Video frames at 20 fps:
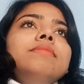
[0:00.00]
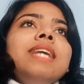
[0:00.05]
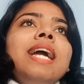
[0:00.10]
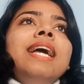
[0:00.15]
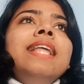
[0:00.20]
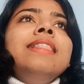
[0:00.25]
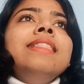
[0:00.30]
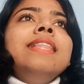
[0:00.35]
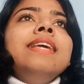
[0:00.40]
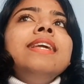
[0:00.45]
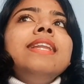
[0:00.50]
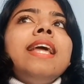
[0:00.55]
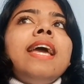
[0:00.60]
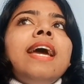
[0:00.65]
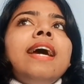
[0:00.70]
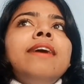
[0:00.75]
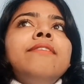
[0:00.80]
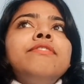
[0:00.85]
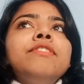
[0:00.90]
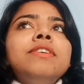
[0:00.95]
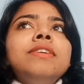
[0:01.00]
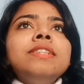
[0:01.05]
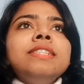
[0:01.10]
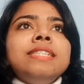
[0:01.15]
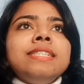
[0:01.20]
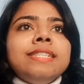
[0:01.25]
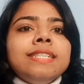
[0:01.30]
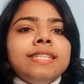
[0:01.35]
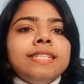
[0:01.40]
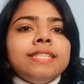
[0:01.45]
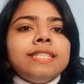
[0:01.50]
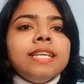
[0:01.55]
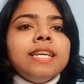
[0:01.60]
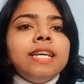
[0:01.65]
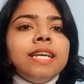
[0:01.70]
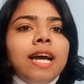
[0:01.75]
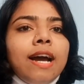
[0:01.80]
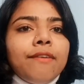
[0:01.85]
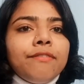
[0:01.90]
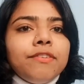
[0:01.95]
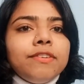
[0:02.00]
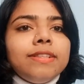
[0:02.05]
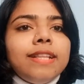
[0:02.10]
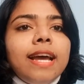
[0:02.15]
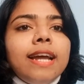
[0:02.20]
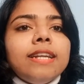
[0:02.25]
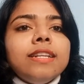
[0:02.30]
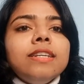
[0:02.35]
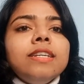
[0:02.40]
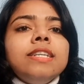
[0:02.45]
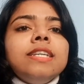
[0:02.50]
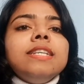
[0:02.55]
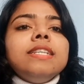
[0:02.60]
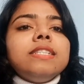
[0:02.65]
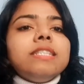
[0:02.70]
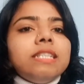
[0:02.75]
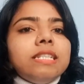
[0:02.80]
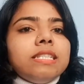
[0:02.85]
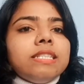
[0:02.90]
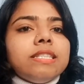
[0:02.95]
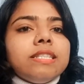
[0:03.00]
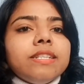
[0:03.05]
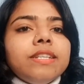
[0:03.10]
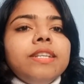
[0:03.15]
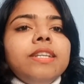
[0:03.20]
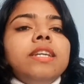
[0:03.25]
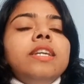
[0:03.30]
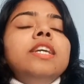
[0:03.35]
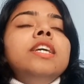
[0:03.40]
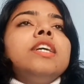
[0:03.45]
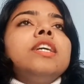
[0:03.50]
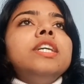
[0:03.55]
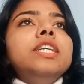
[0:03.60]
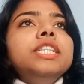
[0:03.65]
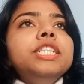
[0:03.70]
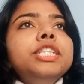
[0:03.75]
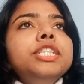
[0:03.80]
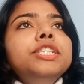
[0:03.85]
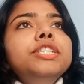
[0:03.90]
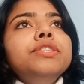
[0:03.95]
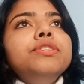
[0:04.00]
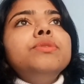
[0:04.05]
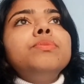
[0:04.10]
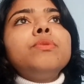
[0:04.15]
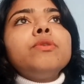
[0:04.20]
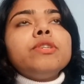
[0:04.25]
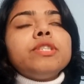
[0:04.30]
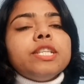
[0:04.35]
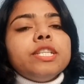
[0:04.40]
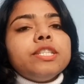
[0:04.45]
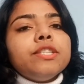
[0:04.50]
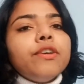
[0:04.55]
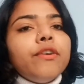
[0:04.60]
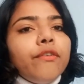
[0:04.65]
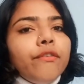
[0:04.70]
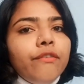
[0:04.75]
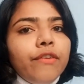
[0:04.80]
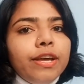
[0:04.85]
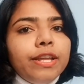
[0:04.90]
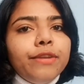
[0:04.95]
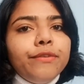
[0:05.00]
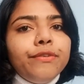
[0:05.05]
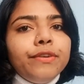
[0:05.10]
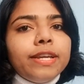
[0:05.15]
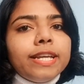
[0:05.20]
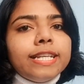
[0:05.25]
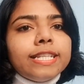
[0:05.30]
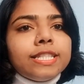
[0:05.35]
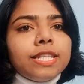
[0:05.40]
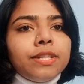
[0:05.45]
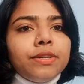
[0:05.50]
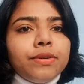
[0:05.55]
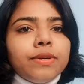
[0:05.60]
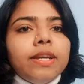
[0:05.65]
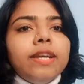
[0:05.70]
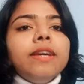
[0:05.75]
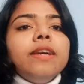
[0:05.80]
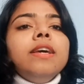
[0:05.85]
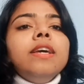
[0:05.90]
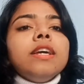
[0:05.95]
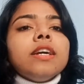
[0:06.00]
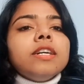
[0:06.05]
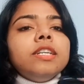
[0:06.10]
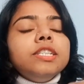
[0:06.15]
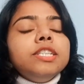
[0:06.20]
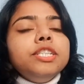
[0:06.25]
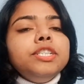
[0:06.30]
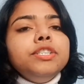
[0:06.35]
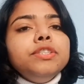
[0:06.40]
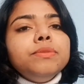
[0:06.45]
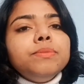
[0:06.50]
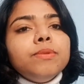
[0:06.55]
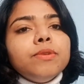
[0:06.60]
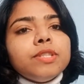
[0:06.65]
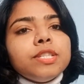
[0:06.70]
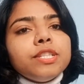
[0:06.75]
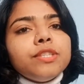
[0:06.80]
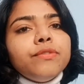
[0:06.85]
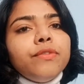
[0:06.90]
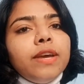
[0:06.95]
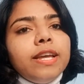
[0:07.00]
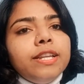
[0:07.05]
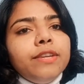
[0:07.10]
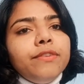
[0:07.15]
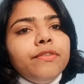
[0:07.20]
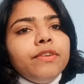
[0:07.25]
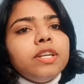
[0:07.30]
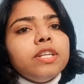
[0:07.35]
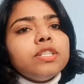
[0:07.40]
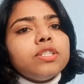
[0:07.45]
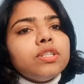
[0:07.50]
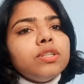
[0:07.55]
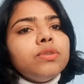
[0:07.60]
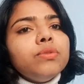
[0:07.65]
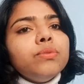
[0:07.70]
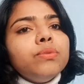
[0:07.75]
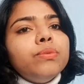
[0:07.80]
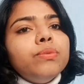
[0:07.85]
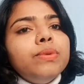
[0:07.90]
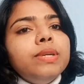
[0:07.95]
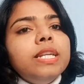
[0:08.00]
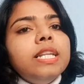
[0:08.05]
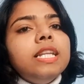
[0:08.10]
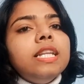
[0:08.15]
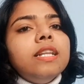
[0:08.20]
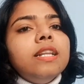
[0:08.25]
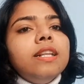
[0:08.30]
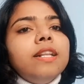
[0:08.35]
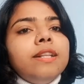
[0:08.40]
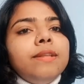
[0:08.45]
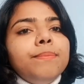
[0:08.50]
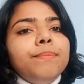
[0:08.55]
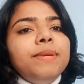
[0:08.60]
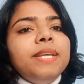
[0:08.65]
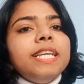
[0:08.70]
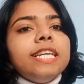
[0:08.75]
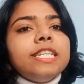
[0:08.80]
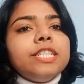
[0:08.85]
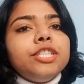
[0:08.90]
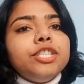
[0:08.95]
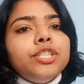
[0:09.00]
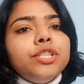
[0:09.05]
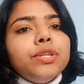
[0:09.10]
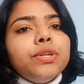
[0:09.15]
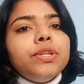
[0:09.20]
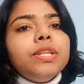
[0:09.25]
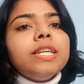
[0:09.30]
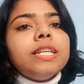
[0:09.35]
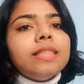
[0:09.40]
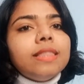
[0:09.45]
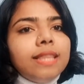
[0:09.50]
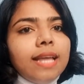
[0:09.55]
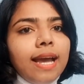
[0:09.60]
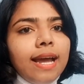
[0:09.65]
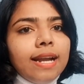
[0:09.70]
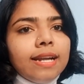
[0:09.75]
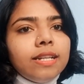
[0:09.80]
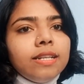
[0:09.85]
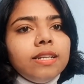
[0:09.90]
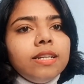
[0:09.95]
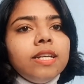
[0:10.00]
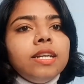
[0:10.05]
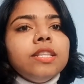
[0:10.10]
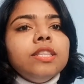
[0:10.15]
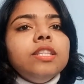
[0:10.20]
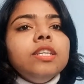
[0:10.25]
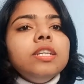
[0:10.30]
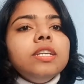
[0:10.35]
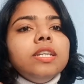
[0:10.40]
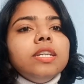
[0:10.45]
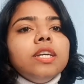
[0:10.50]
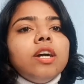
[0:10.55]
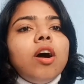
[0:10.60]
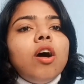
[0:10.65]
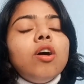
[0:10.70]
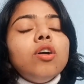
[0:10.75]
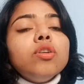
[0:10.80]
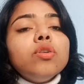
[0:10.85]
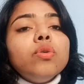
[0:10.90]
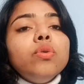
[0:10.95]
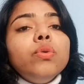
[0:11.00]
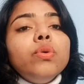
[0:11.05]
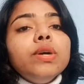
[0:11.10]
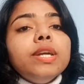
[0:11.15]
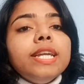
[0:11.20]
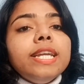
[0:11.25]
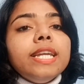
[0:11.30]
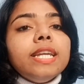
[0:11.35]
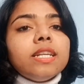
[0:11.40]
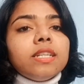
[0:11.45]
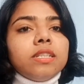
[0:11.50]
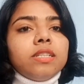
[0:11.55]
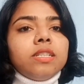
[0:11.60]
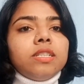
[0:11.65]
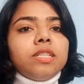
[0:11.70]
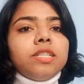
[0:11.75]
And then after that, stage 3, continued process verification. Okay, continued process verification will be assuring that the ongoing